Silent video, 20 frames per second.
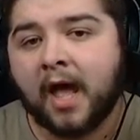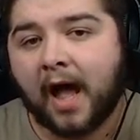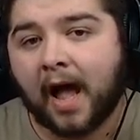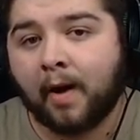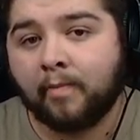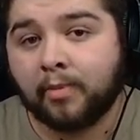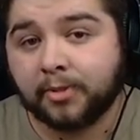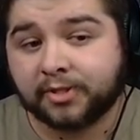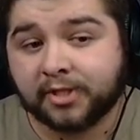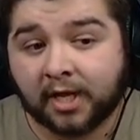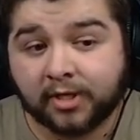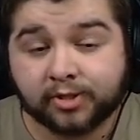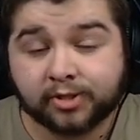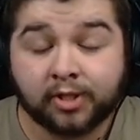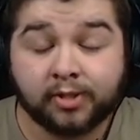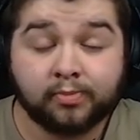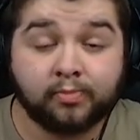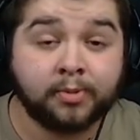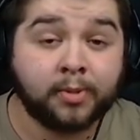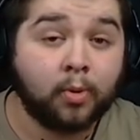and we've
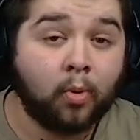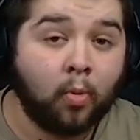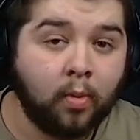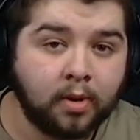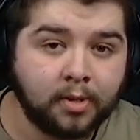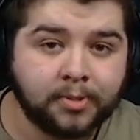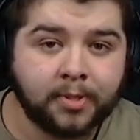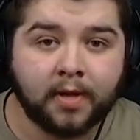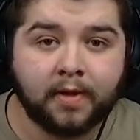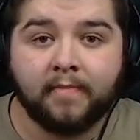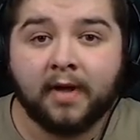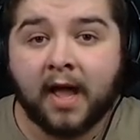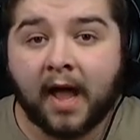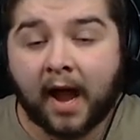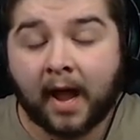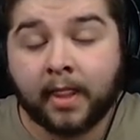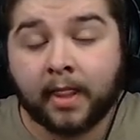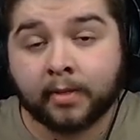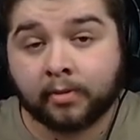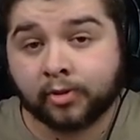tested with all of them,
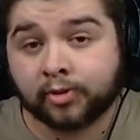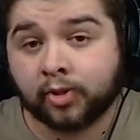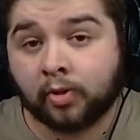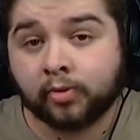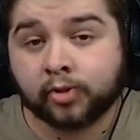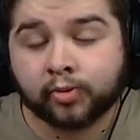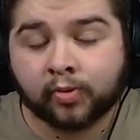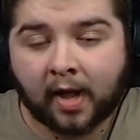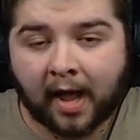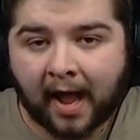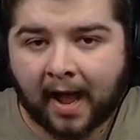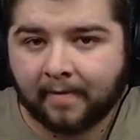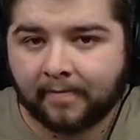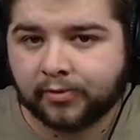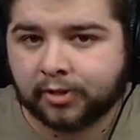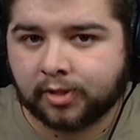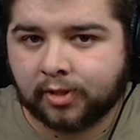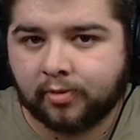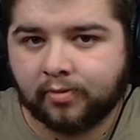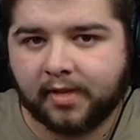and the results were
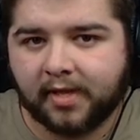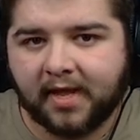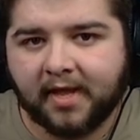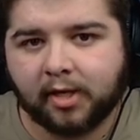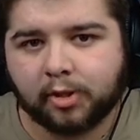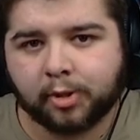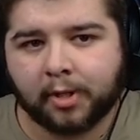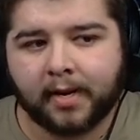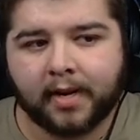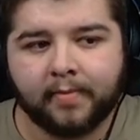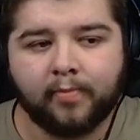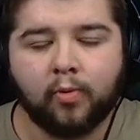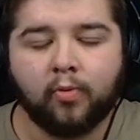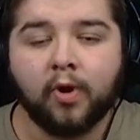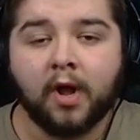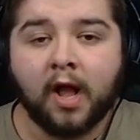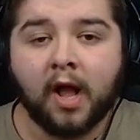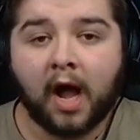absolutely incredible.